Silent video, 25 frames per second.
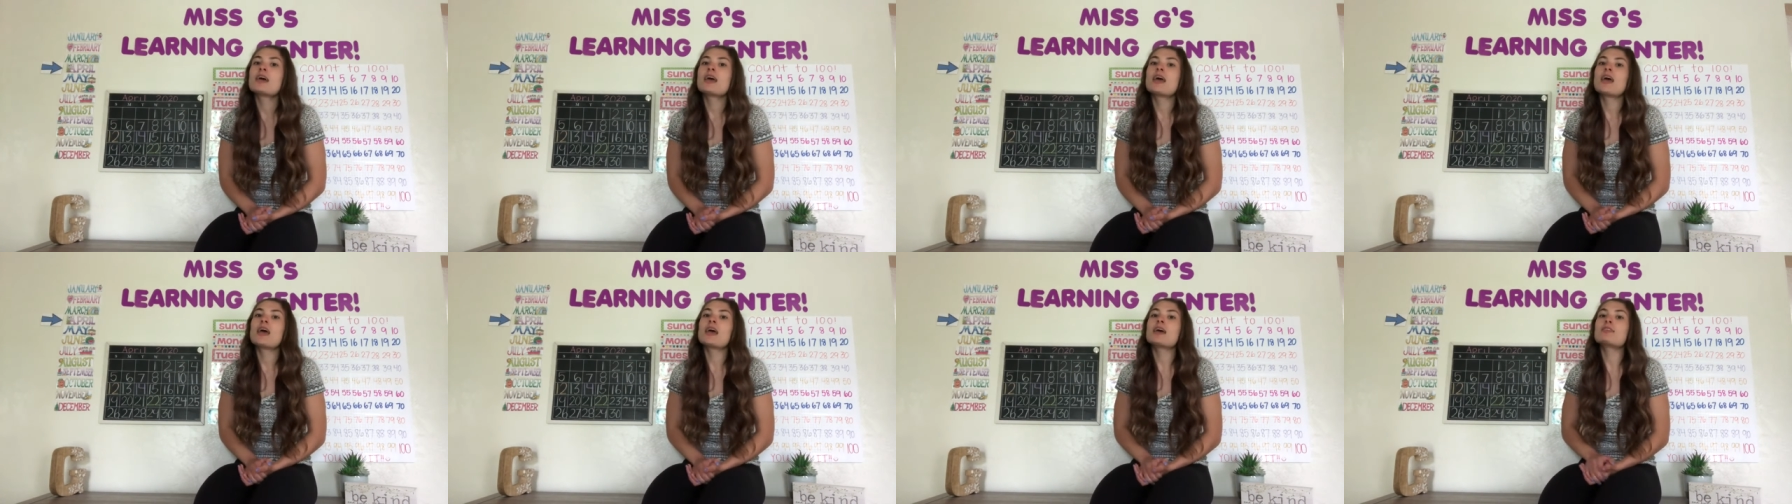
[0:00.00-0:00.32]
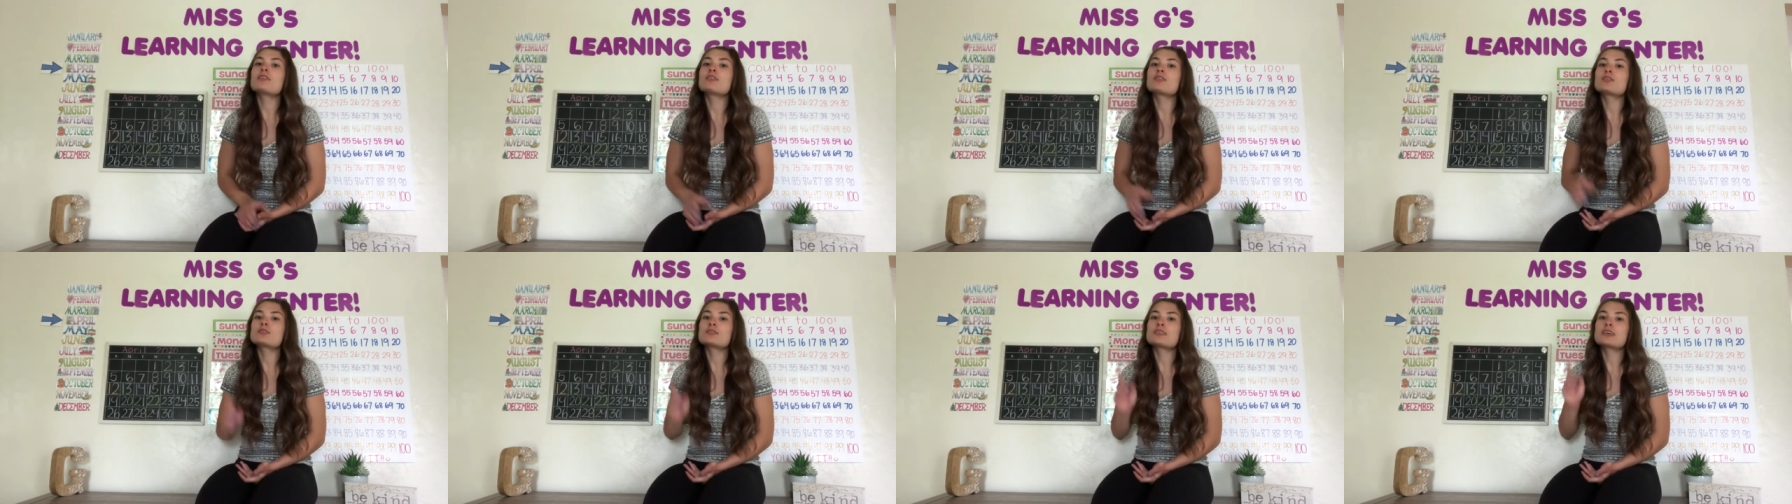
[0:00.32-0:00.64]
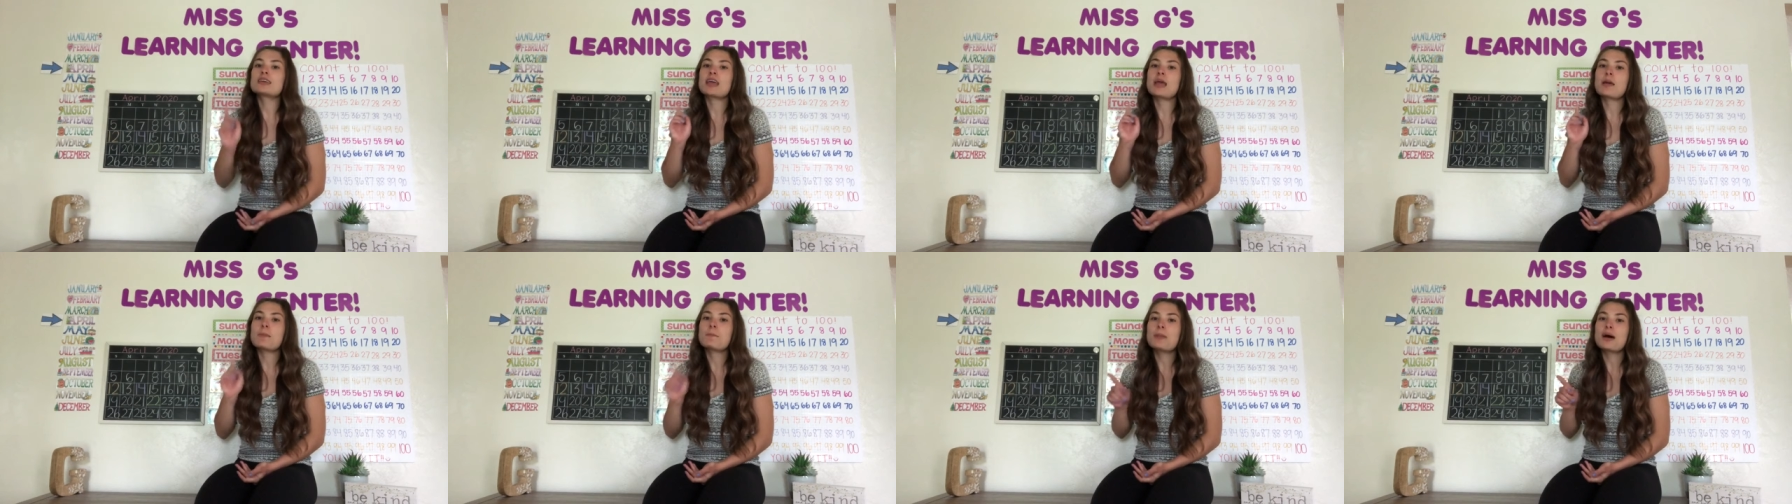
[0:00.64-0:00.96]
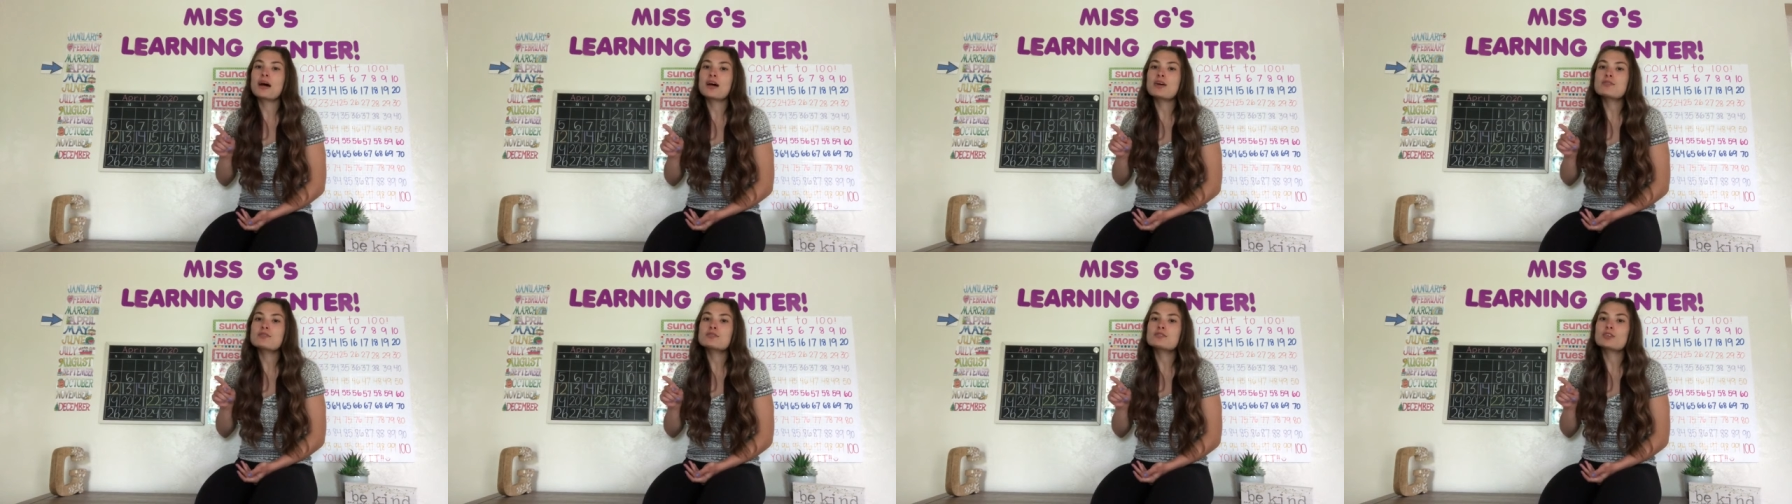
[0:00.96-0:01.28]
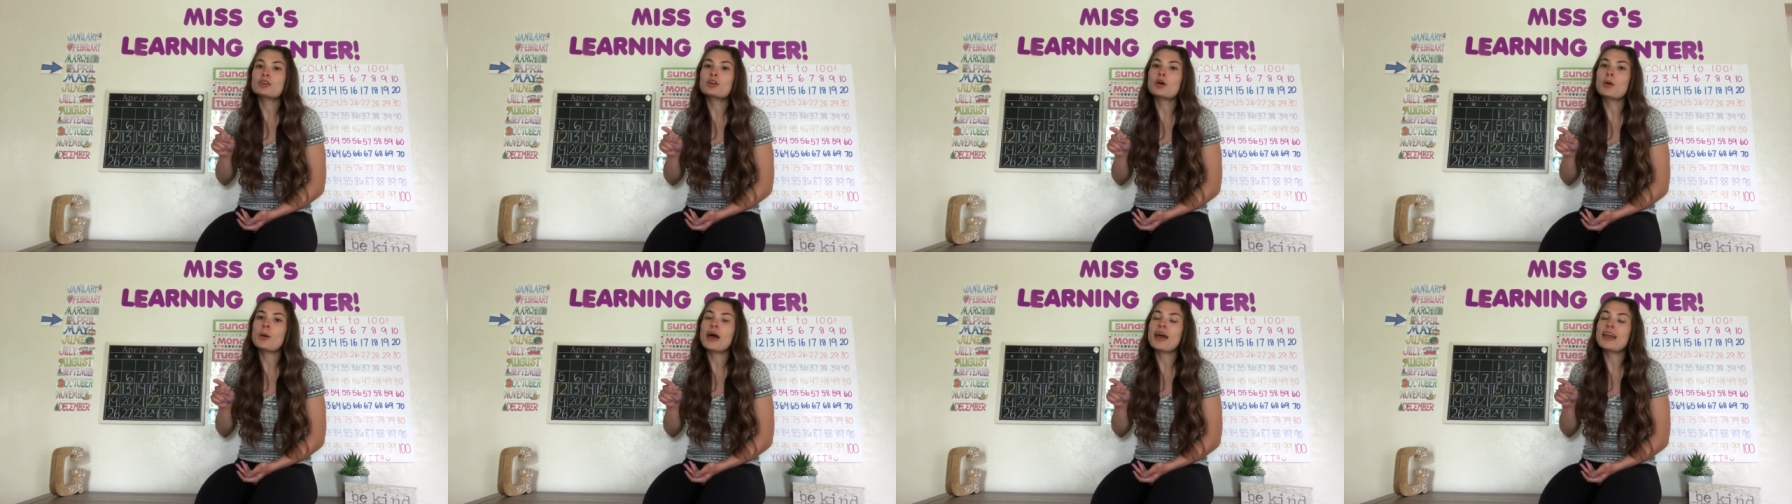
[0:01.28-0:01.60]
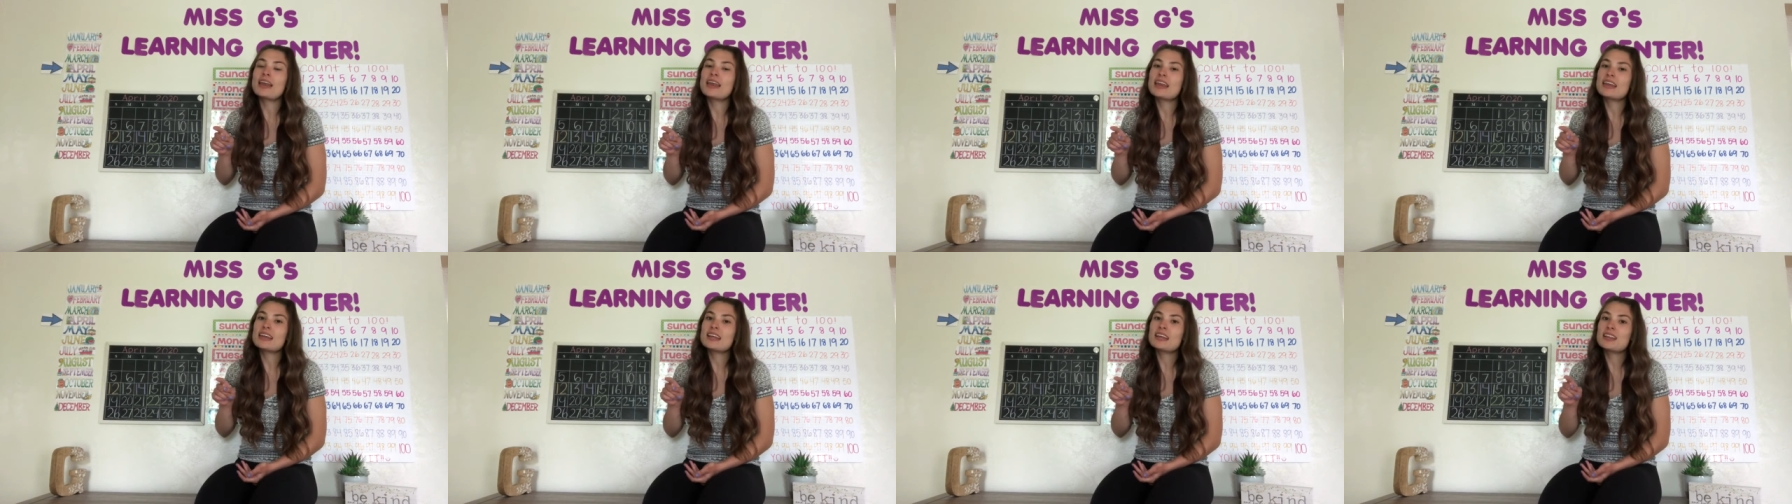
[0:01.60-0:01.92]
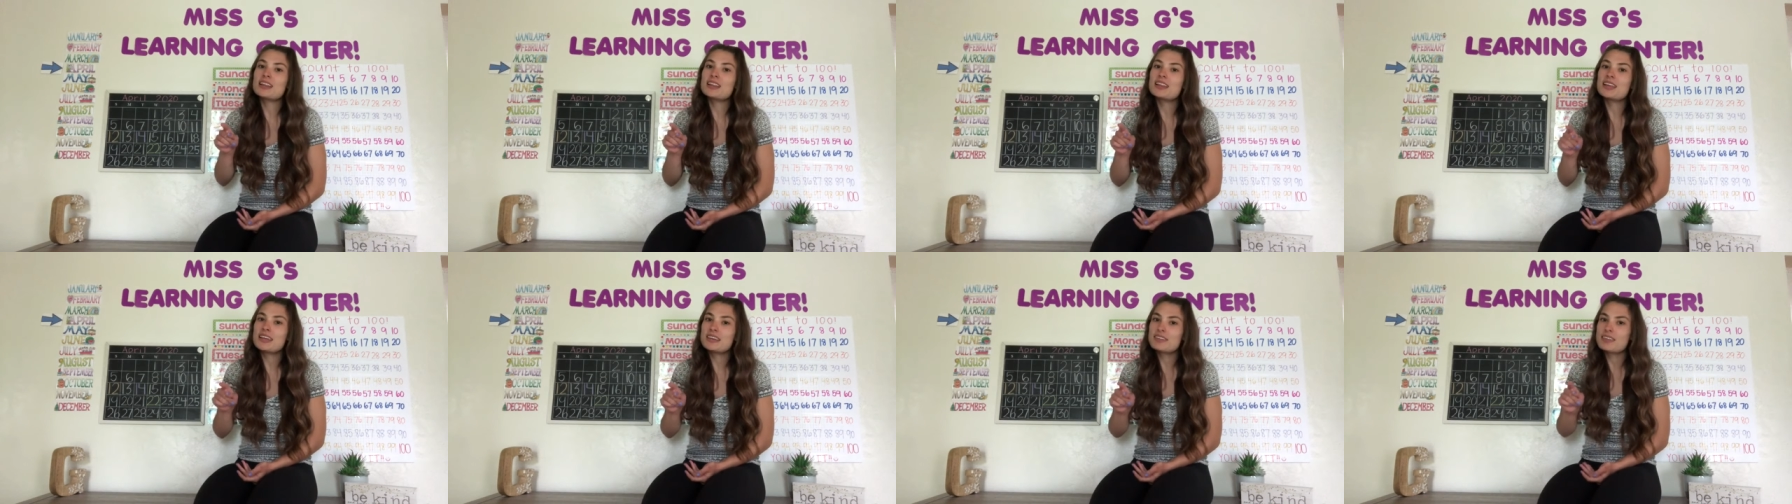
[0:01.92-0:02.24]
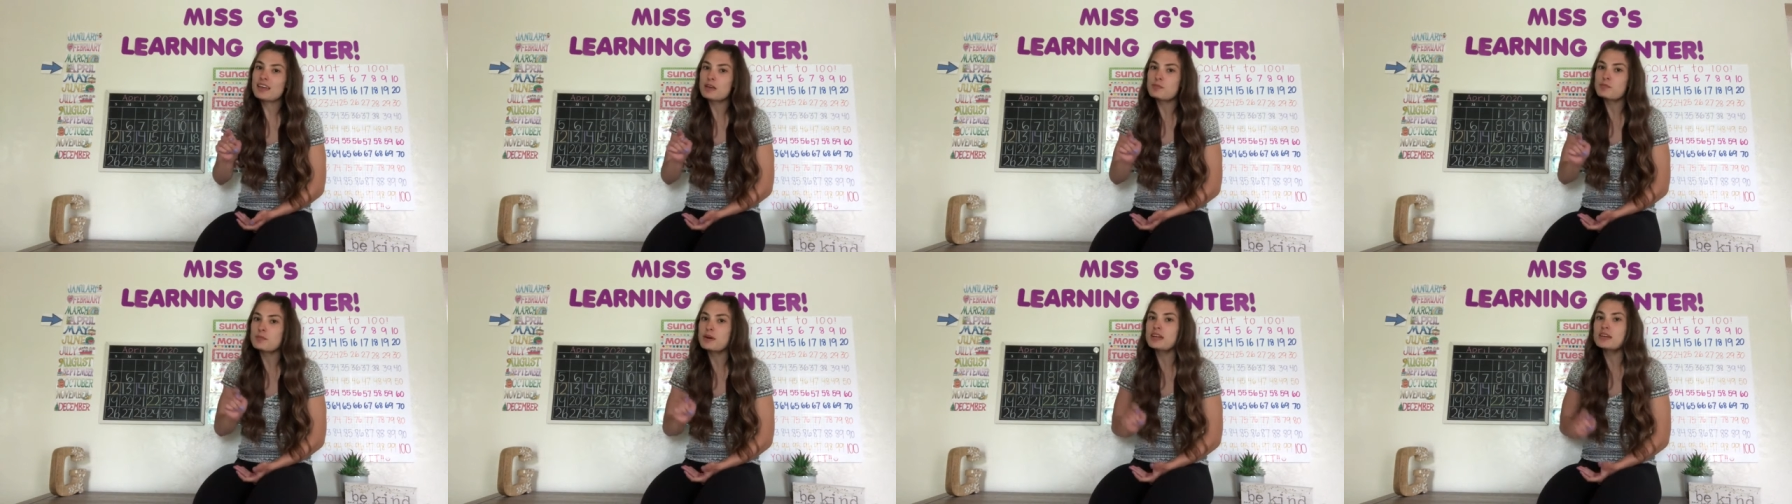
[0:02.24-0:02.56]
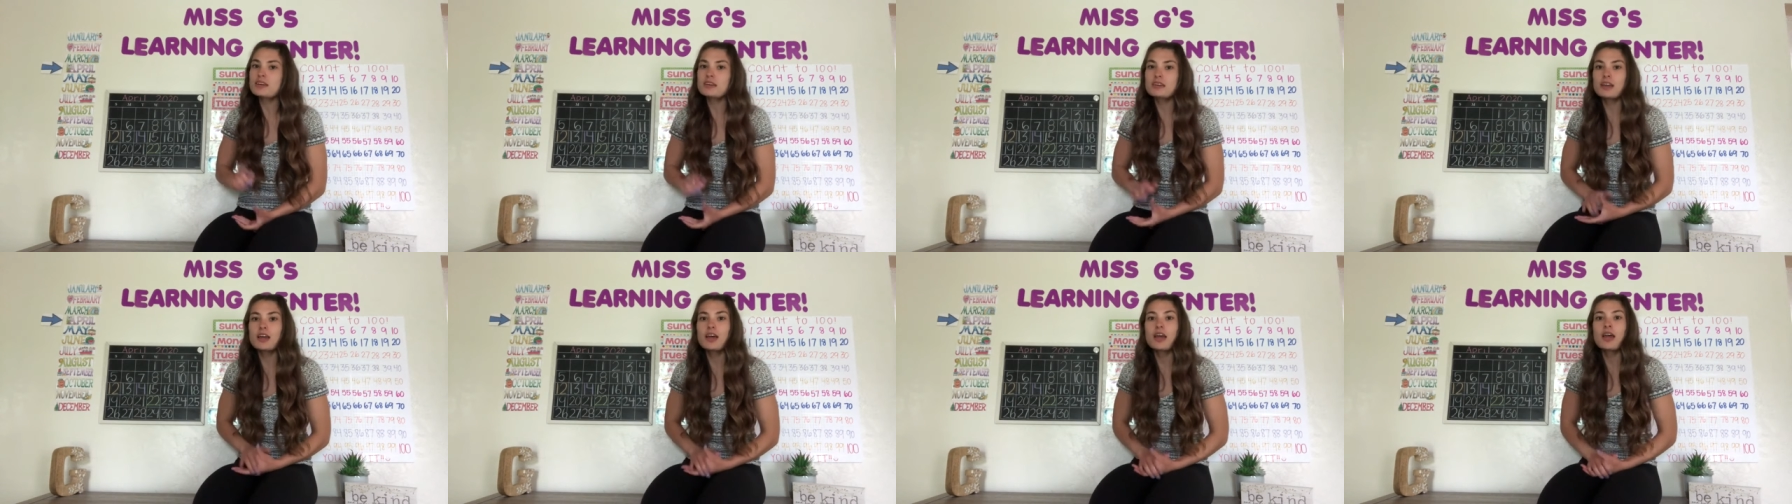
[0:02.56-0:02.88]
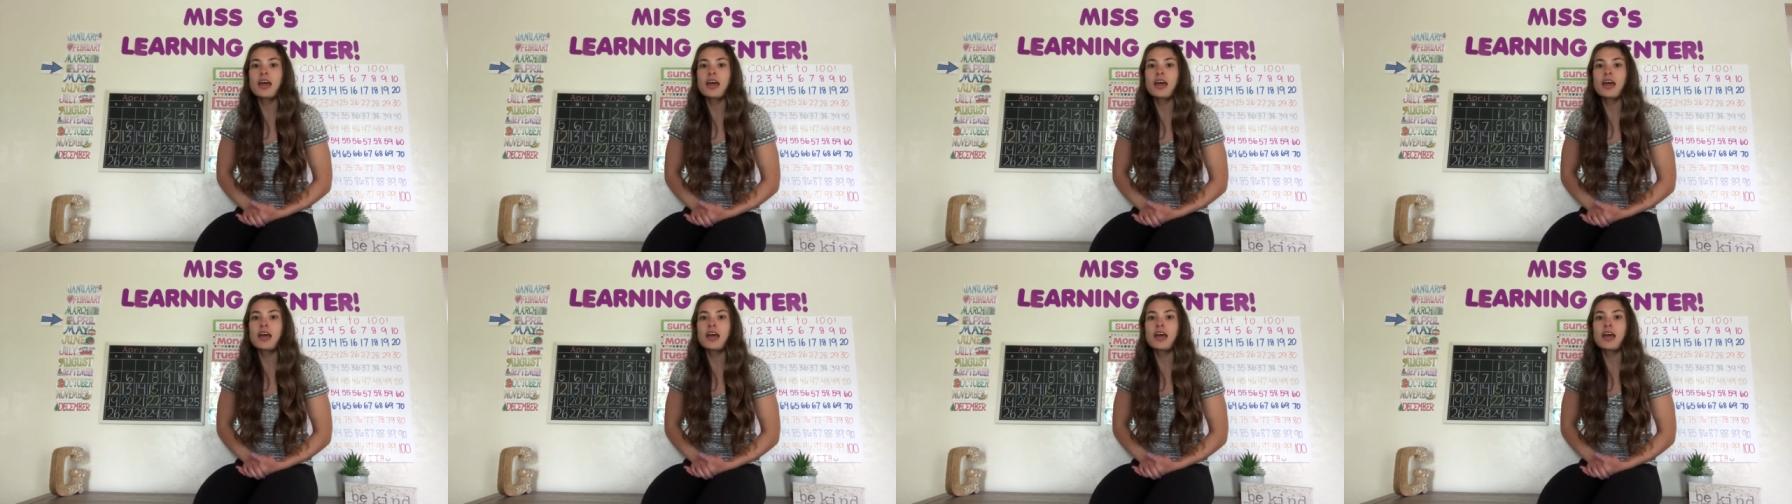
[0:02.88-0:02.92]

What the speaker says: It looks like a bell, so go ahead and click that button